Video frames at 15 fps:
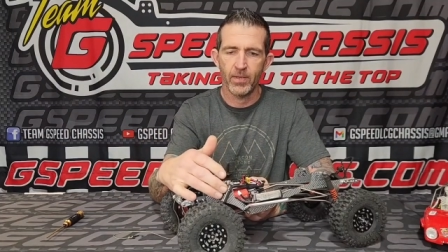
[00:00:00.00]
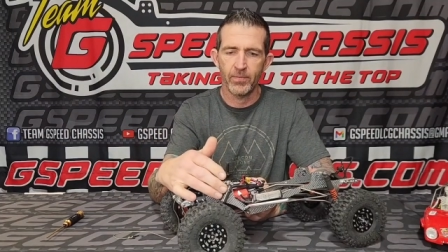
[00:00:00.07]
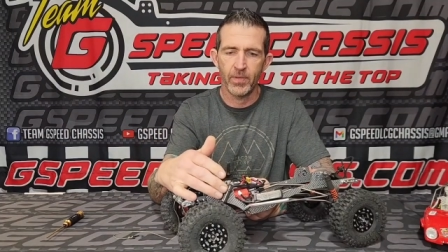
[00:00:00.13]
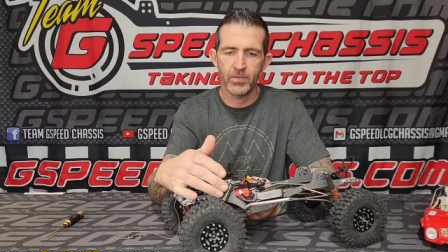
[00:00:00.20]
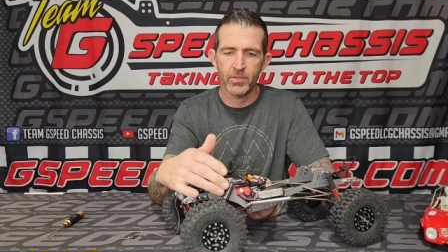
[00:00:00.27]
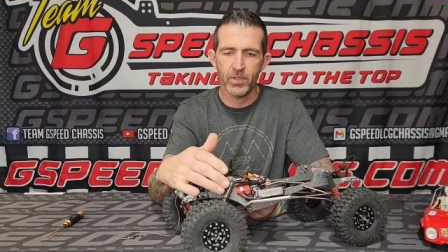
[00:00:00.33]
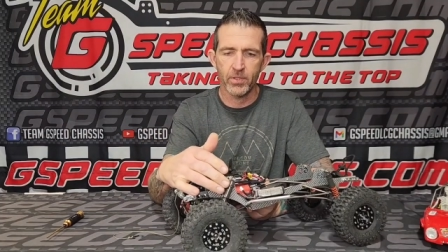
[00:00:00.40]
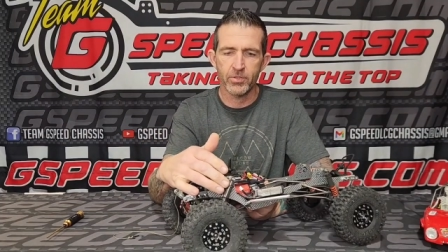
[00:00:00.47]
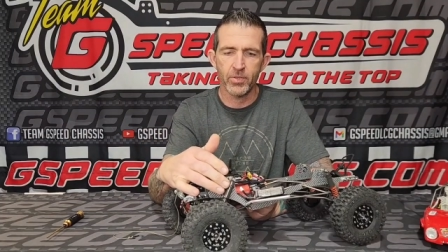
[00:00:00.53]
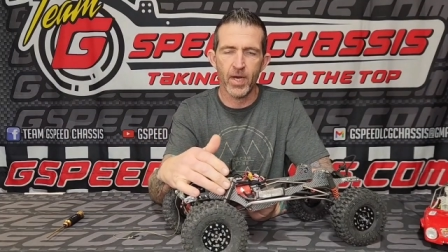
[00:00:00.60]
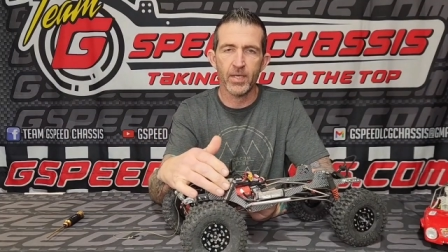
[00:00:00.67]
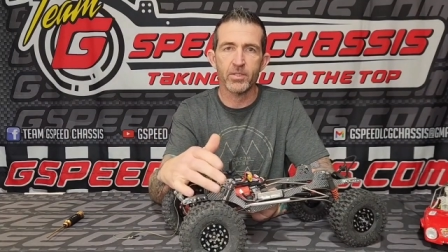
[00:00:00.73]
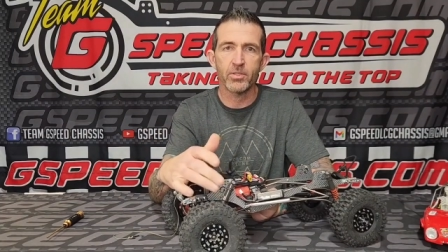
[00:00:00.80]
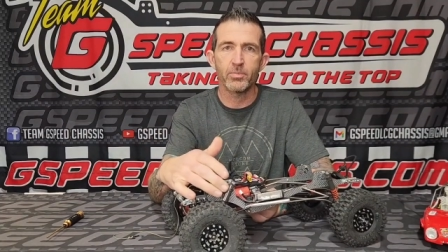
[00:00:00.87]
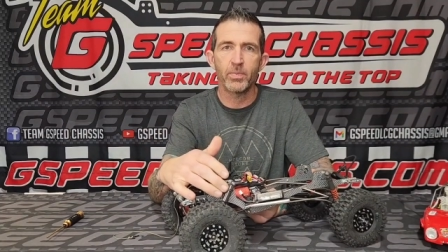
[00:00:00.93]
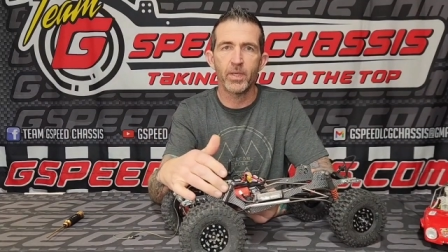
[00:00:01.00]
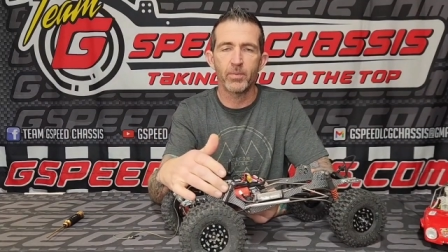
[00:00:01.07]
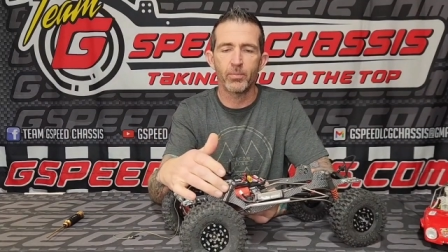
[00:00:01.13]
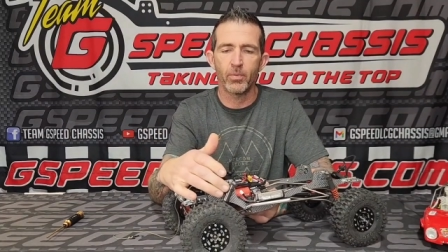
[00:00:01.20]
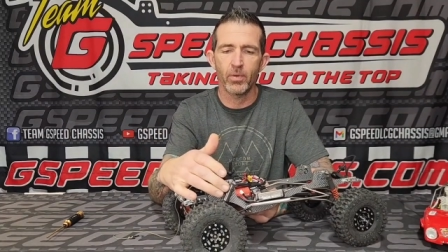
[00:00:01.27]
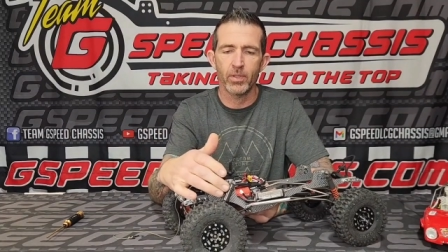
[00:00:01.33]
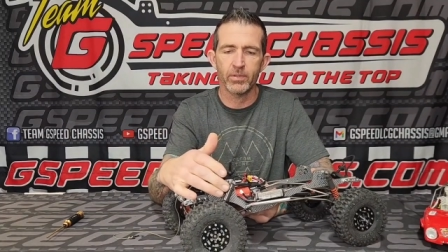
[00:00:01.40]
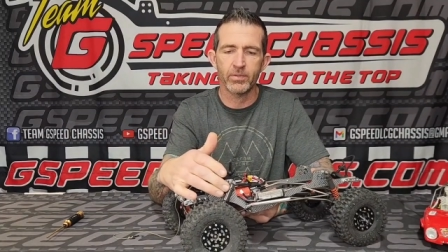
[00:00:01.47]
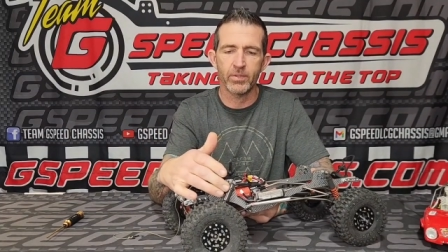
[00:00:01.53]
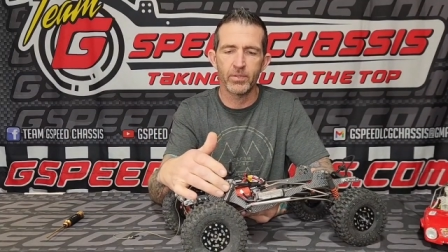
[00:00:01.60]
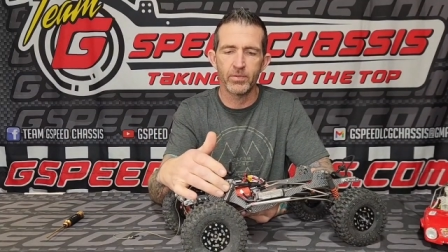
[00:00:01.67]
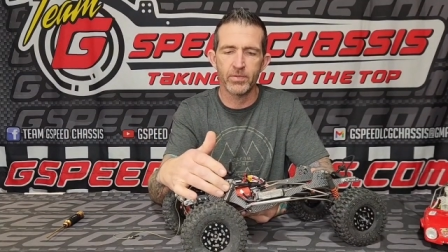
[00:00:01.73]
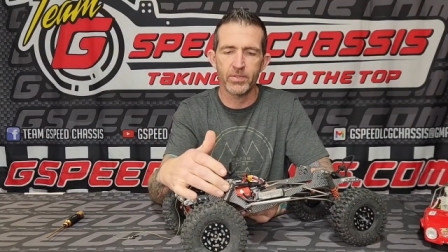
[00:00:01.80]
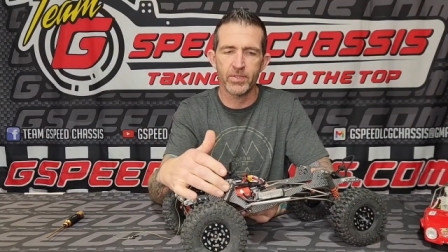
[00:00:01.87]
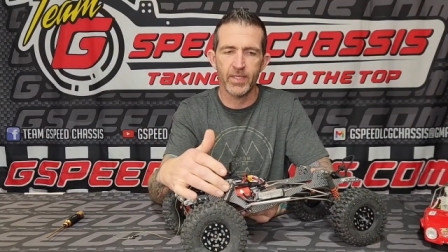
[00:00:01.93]
These are Traxxas Big Port
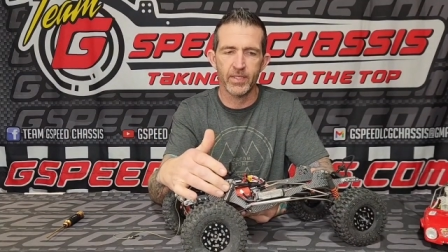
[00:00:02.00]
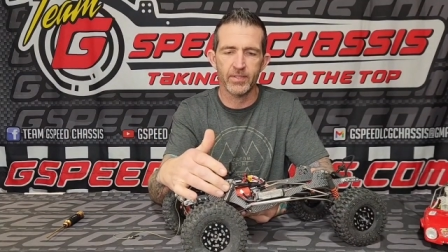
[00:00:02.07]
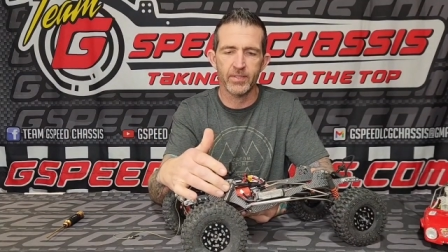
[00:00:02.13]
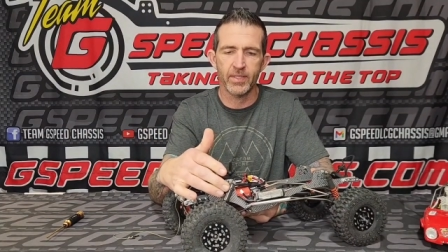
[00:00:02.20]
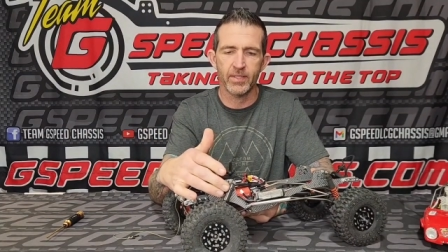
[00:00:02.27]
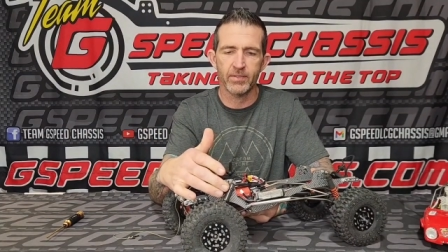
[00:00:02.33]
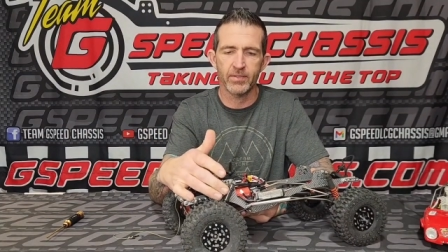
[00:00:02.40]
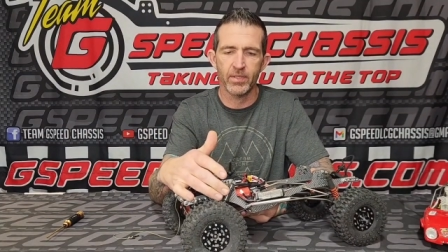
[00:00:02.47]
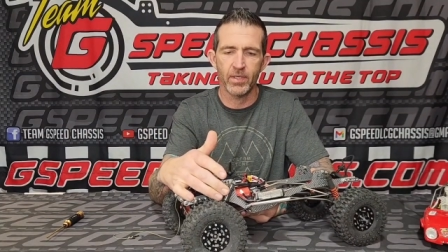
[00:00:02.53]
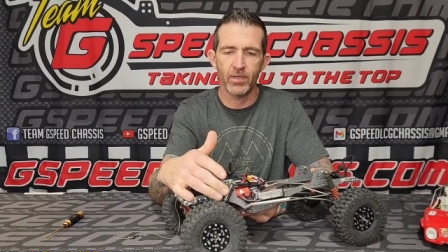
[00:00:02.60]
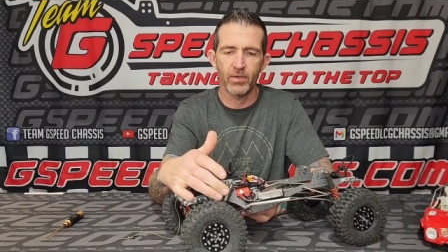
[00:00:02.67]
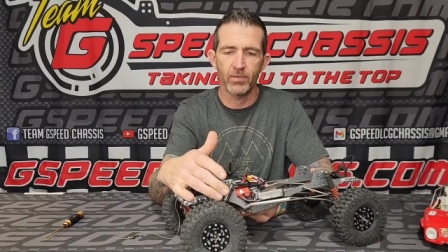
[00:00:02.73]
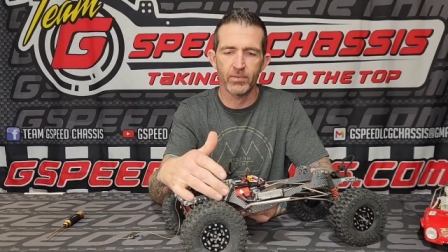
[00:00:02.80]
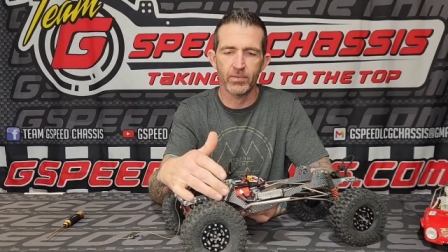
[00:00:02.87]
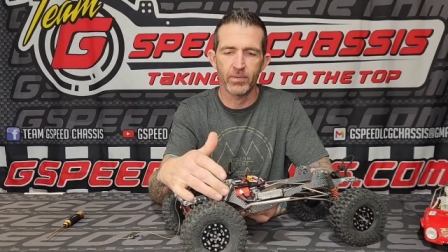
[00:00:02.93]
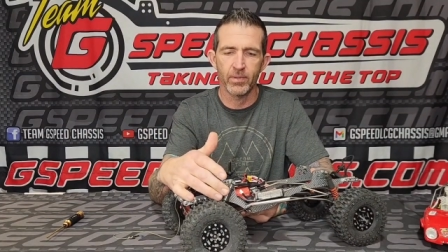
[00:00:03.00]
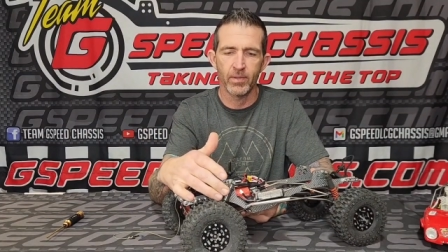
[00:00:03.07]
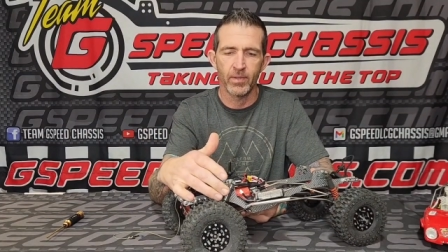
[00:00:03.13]
2660s